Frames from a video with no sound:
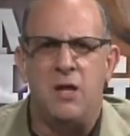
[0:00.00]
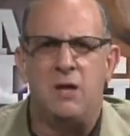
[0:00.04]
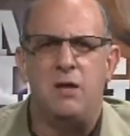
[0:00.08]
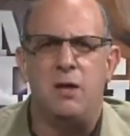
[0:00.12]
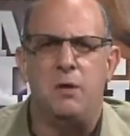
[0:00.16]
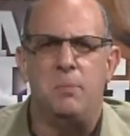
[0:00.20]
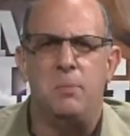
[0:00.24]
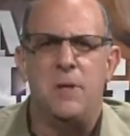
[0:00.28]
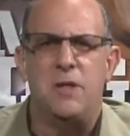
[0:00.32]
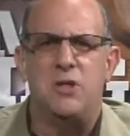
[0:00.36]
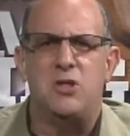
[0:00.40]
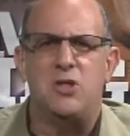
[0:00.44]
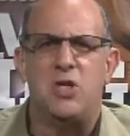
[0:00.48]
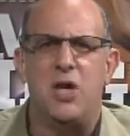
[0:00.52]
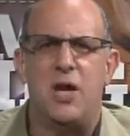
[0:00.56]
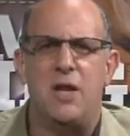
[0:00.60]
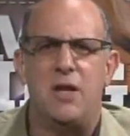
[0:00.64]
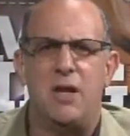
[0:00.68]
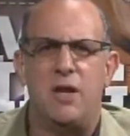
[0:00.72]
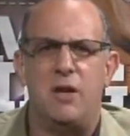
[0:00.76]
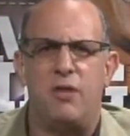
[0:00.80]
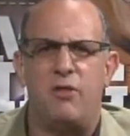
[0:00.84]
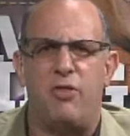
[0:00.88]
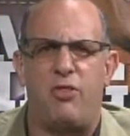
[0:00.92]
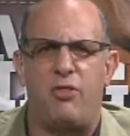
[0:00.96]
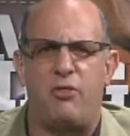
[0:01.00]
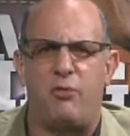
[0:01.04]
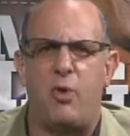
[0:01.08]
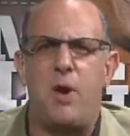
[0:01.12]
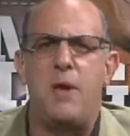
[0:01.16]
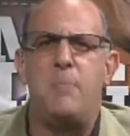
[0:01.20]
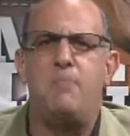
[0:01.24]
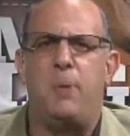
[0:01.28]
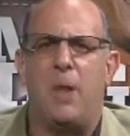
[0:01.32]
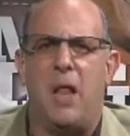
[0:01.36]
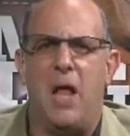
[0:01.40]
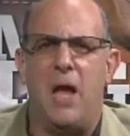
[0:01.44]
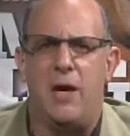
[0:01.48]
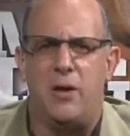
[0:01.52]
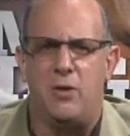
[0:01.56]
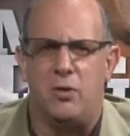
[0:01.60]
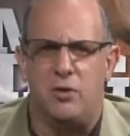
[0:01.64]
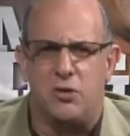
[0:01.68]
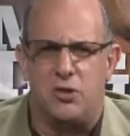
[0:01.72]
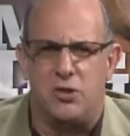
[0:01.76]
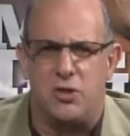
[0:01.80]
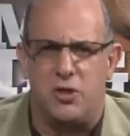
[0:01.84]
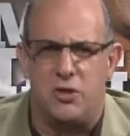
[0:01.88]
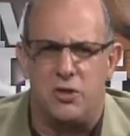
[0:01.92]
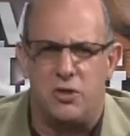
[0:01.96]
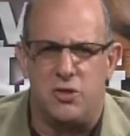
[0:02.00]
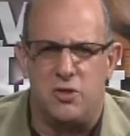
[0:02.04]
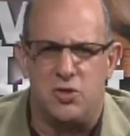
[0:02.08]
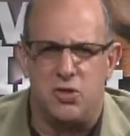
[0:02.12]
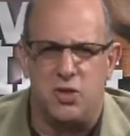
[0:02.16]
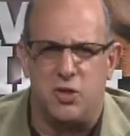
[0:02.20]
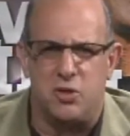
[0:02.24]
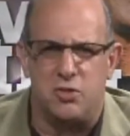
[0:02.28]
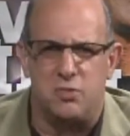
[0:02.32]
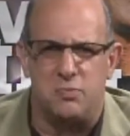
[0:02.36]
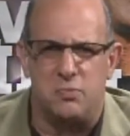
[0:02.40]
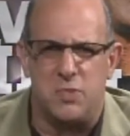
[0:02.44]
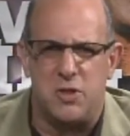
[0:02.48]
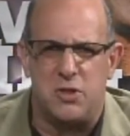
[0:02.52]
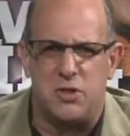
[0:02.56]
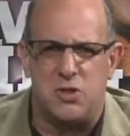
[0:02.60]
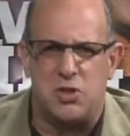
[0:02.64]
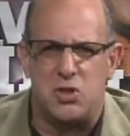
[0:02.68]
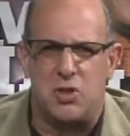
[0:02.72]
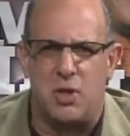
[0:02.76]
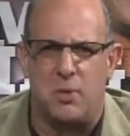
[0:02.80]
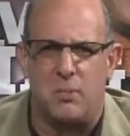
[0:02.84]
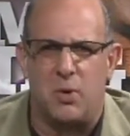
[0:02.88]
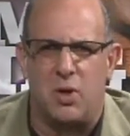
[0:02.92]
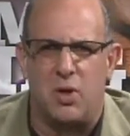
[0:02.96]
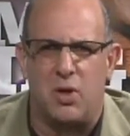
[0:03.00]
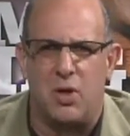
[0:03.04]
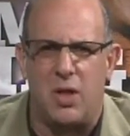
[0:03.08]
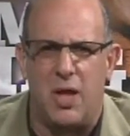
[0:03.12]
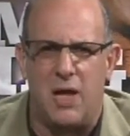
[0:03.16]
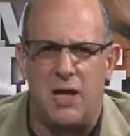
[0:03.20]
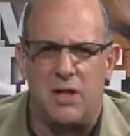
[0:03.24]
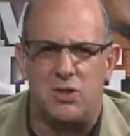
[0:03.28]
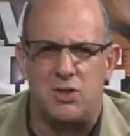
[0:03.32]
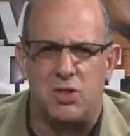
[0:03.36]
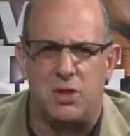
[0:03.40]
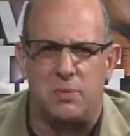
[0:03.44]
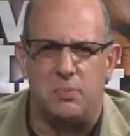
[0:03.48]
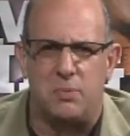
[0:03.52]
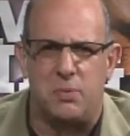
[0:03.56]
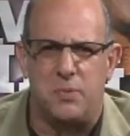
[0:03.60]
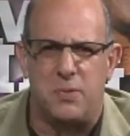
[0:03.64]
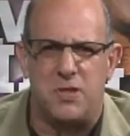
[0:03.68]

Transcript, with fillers: They'll be sending three players to this year's Midsummer Classic,